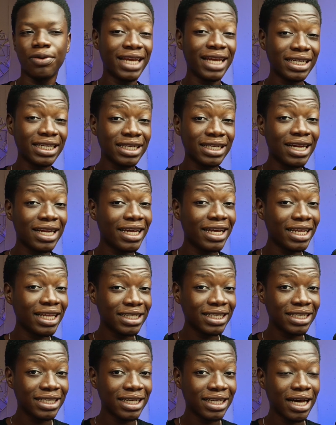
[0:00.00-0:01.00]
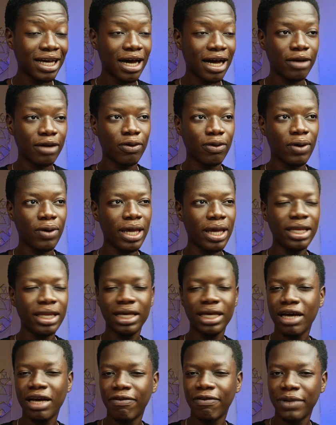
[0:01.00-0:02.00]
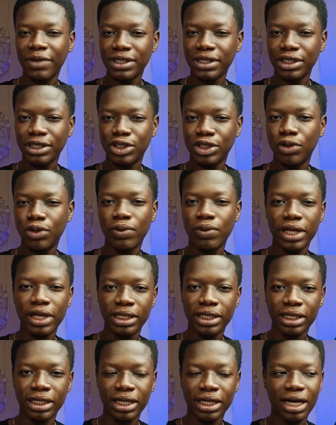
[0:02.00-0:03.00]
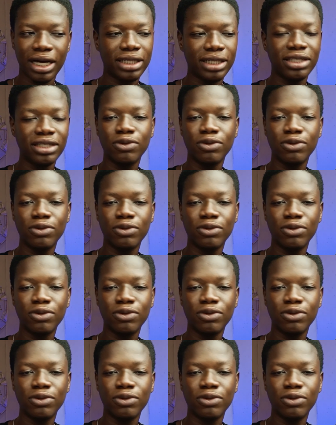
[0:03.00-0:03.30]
national identity card or any government issue related card.